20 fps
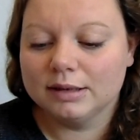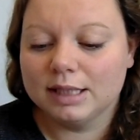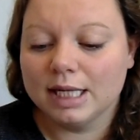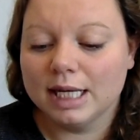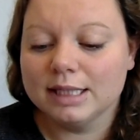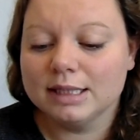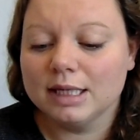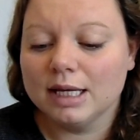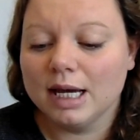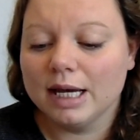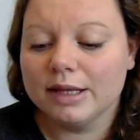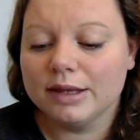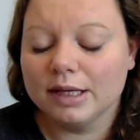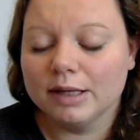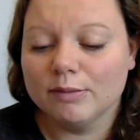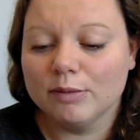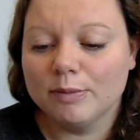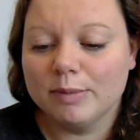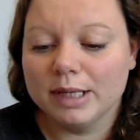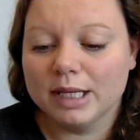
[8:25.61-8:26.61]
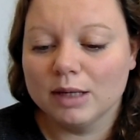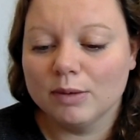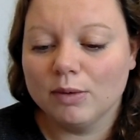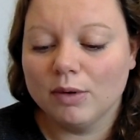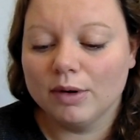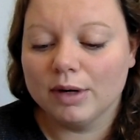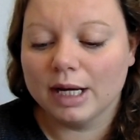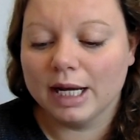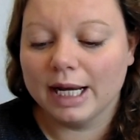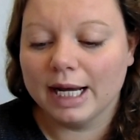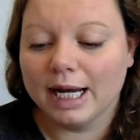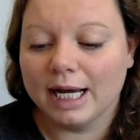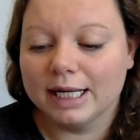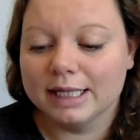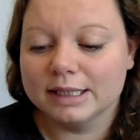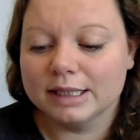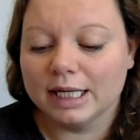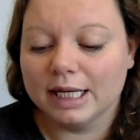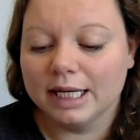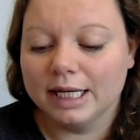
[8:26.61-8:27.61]
Tesla, I think, will be the one I
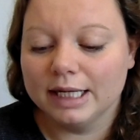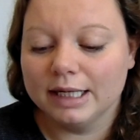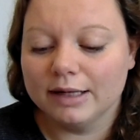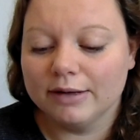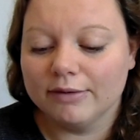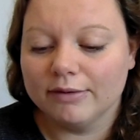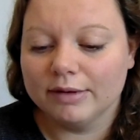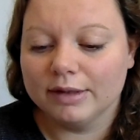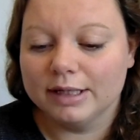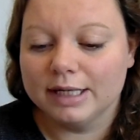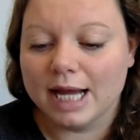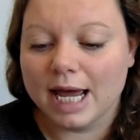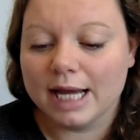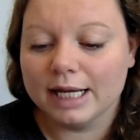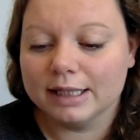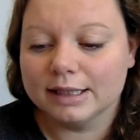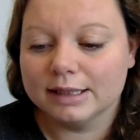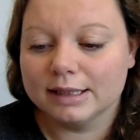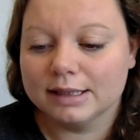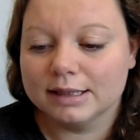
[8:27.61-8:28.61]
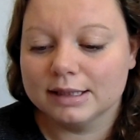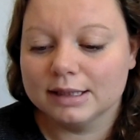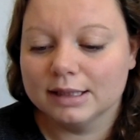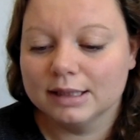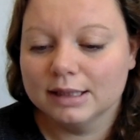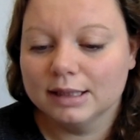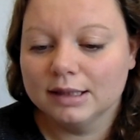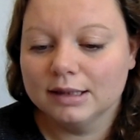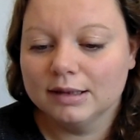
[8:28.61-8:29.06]
add in next.